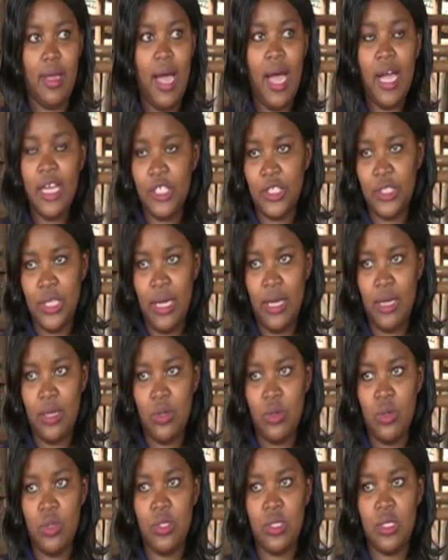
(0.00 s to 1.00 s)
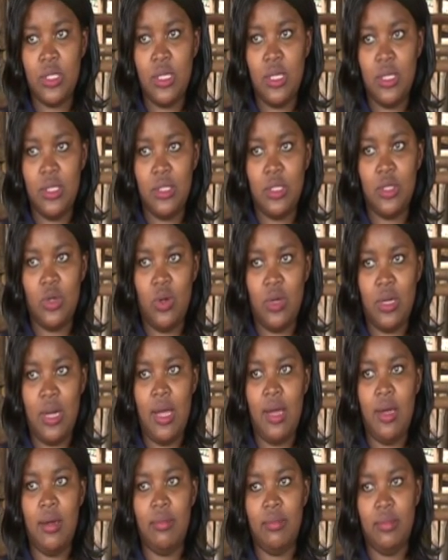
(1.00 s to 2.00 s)
Ayrshire because it's
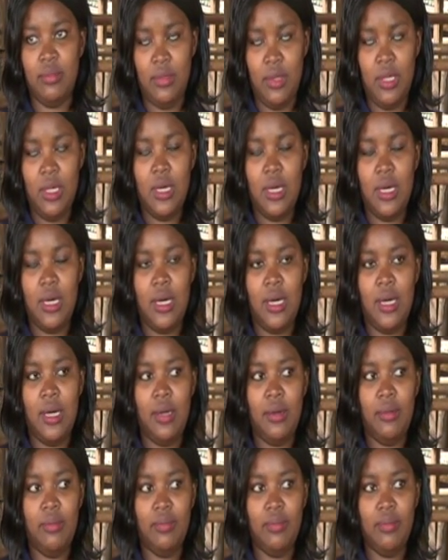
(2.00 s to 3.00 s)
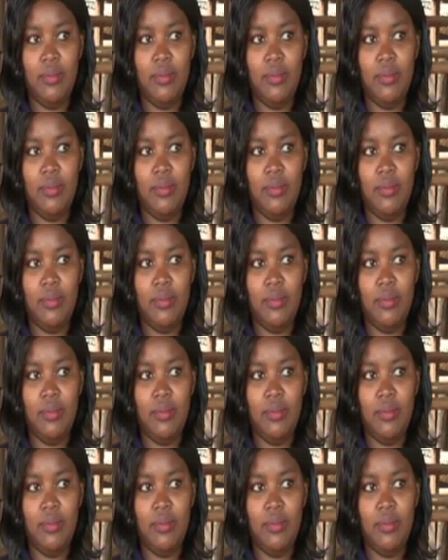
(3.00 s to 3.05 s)
gonna um,